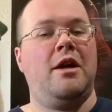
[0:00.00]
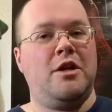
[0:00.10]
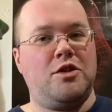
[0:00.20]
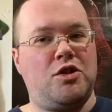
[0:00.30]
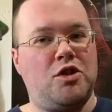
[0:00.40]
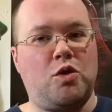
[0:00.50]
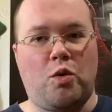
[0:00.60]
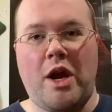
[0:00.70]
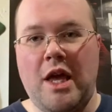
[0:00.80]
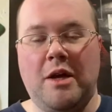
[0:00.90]

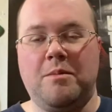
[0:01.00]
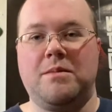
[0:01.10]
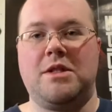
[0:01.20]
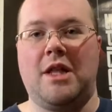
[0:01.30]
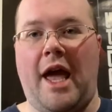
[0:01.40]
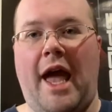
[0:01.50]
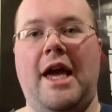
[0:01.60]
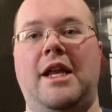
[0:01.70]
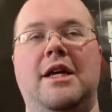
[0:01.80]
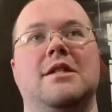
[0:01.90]
screams the
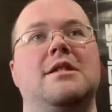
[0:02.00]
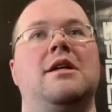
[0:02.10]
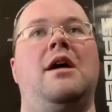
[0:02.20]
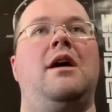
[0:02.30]
80s